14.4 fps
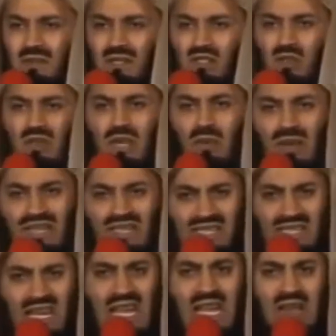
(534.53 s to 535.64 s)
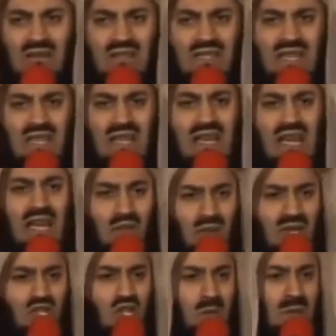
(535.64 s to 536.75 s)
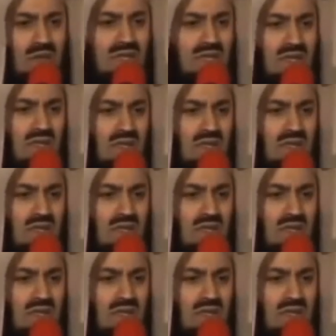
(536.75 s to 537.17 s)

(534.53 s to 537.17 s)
So they were his slaves and worshippers,